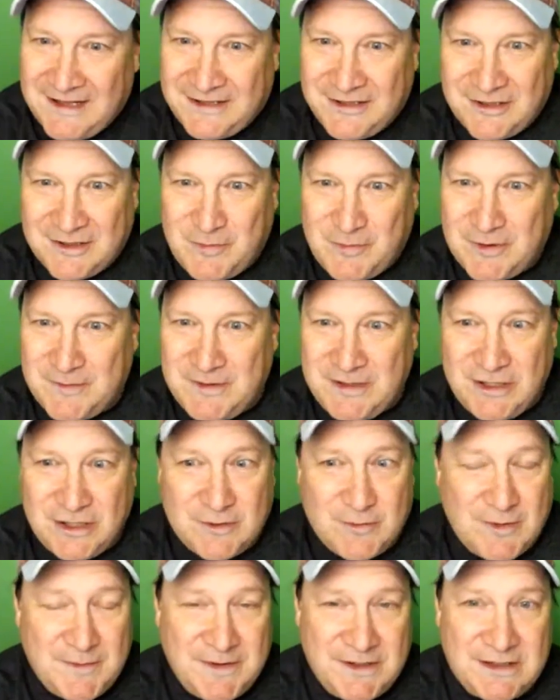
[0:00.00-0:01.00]
you could put me
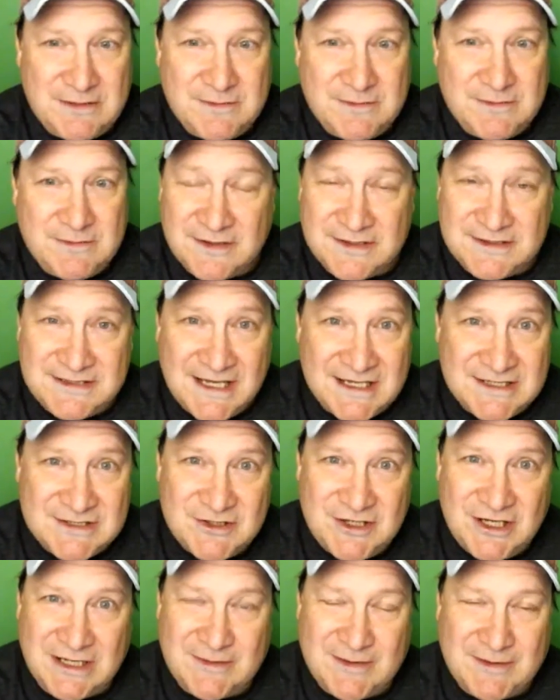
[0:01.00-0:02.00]
in the middle of the
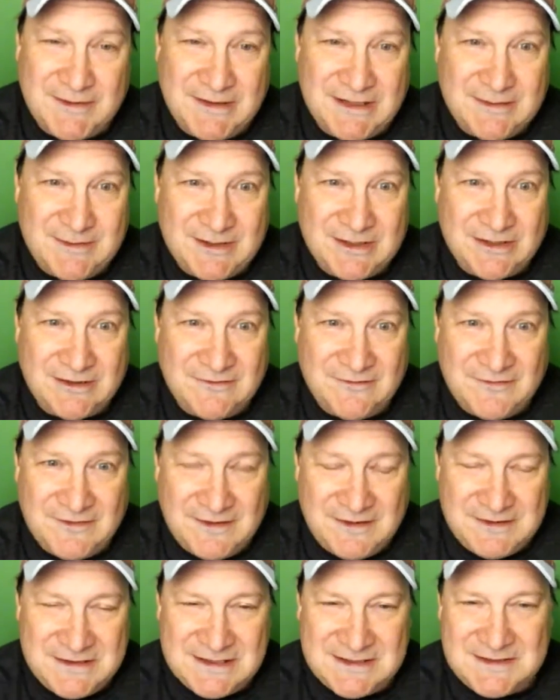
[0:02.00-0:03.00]
desert. You could put me in the middle of
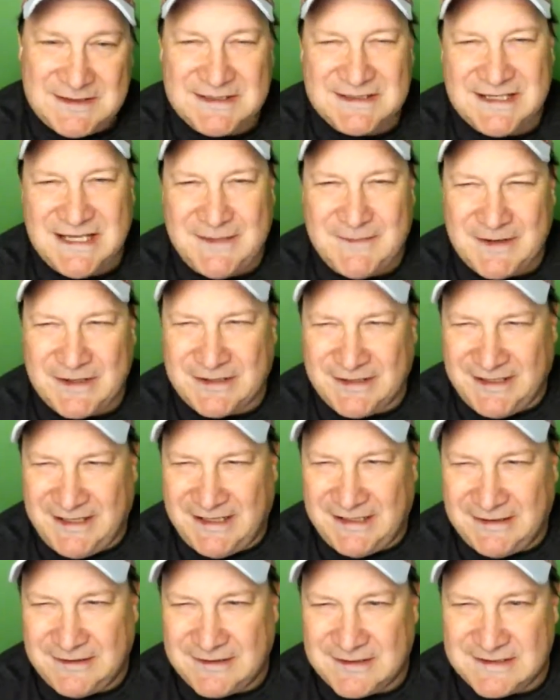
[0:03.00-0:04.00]
just keep it
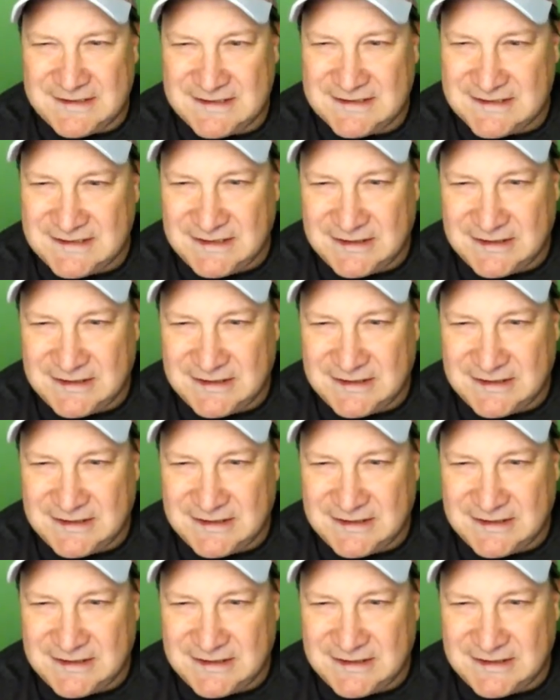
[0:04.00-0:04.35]
clean, because